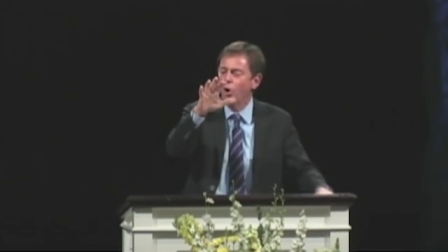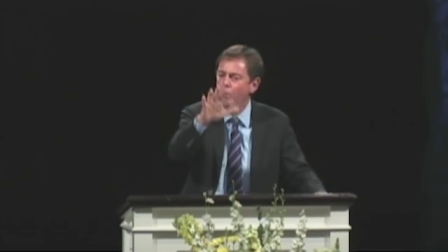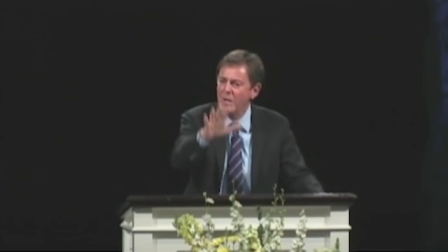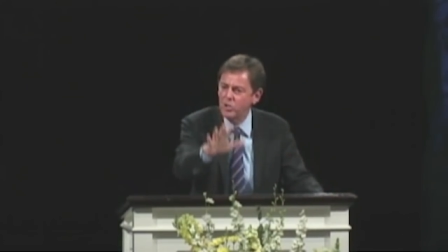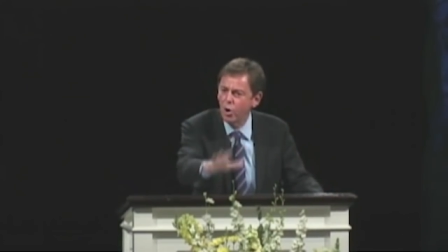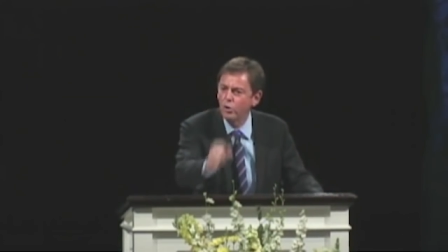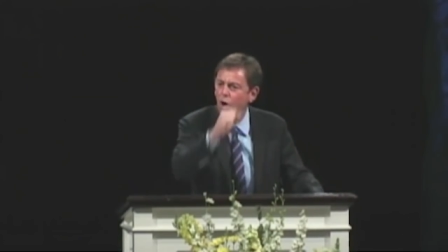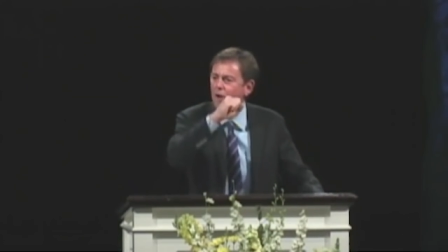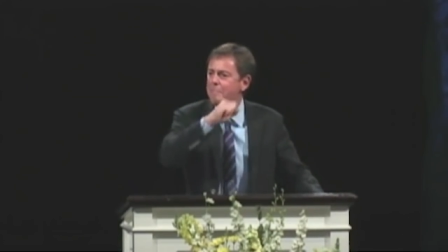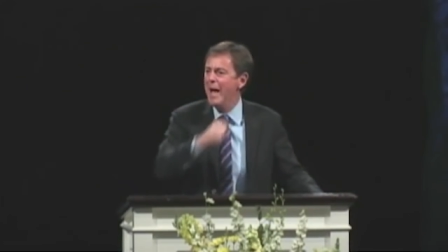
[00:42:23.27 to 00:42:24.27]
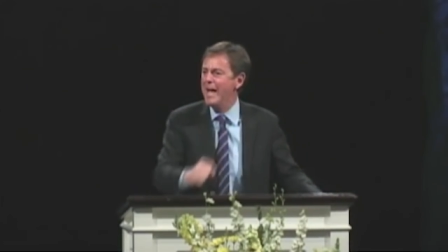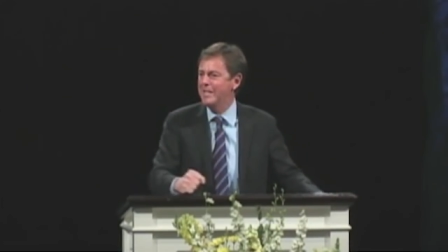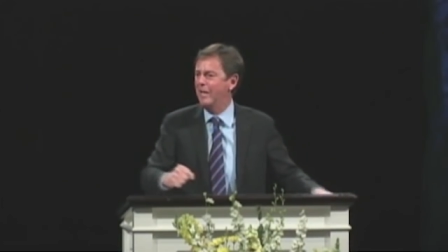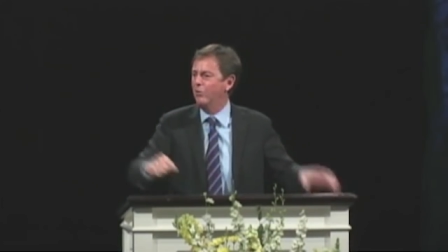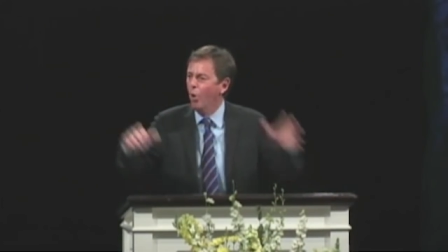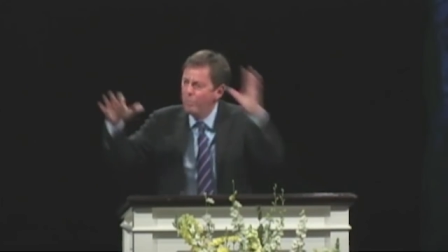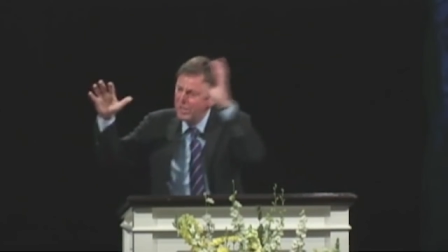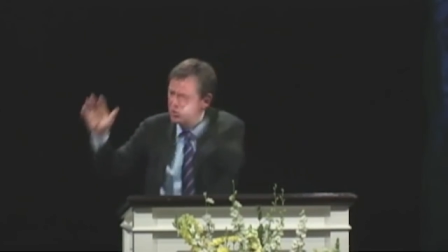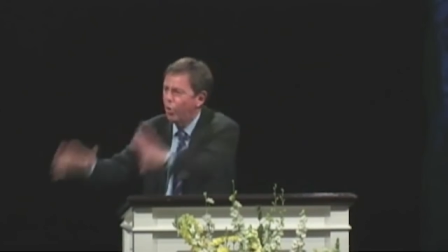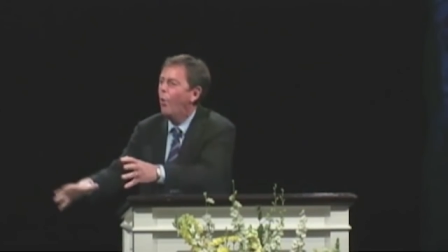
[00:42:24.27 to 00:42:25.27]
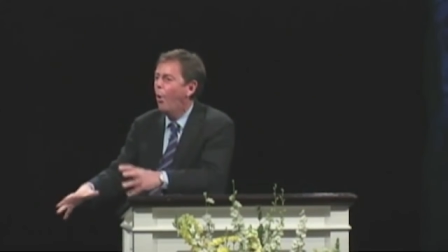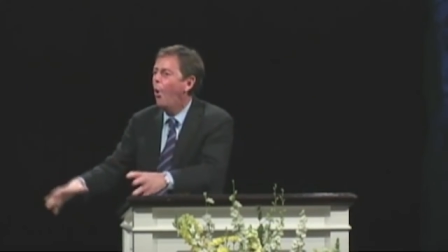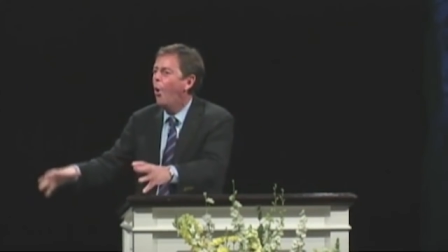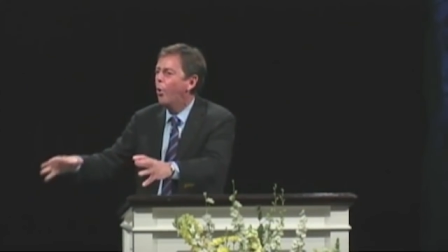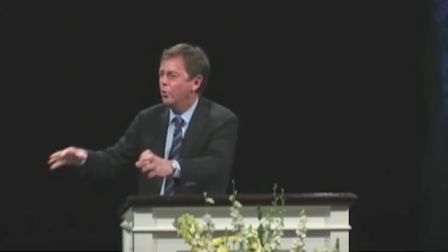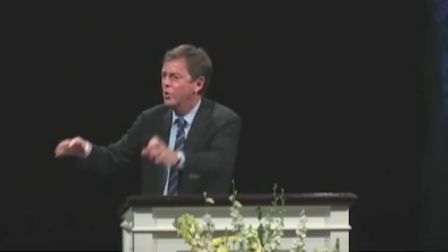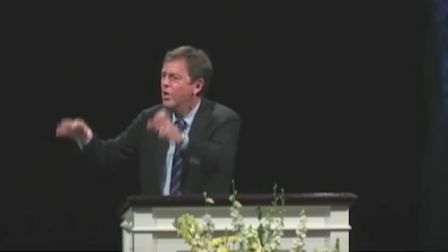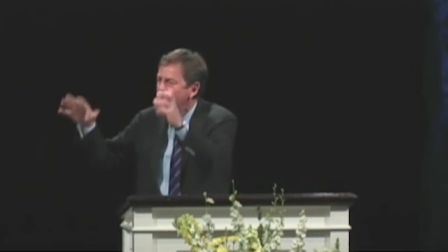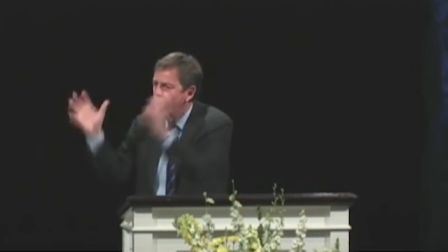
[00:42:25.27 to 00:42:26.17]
Don't be so dogmatic. Don't be so old.